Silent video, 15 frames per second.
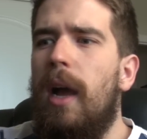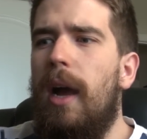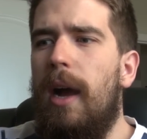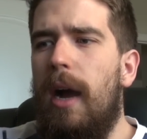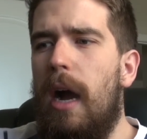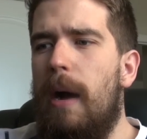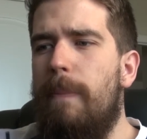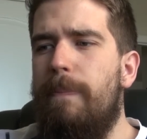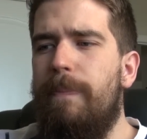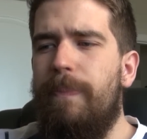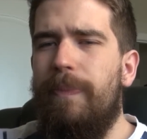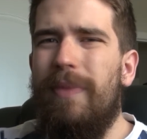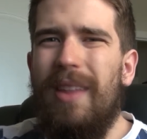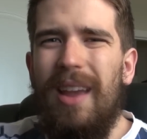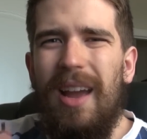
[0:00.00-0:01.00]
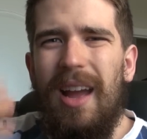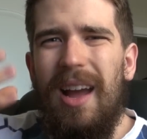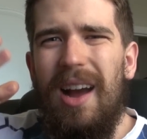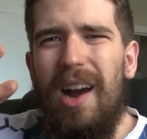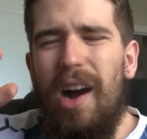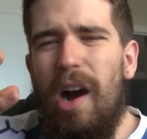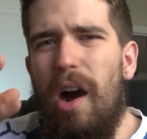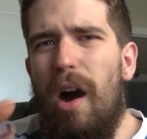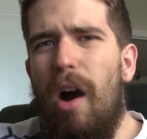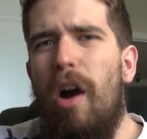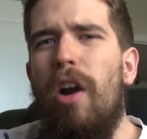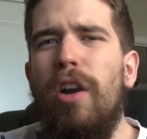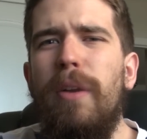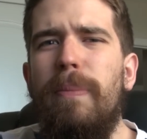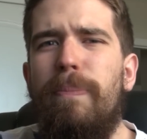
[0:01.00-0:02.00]
aren't
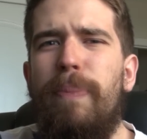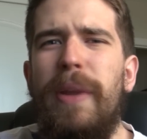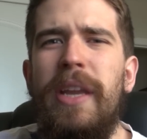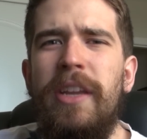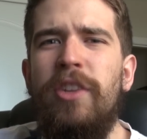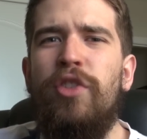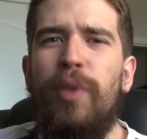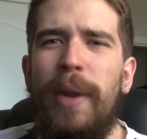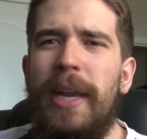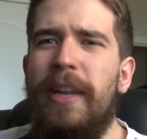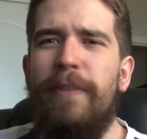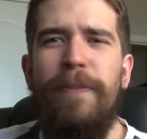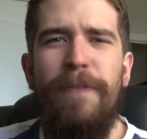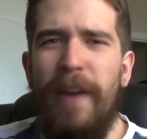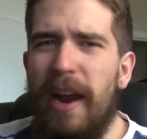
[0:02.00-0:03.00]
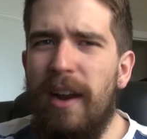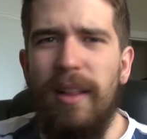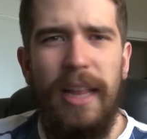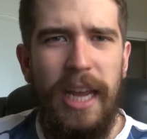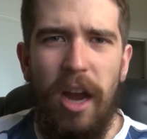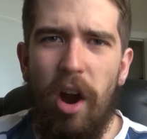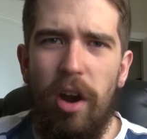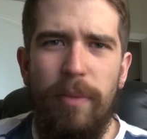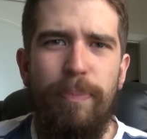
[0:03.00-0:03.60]
being treated fairly.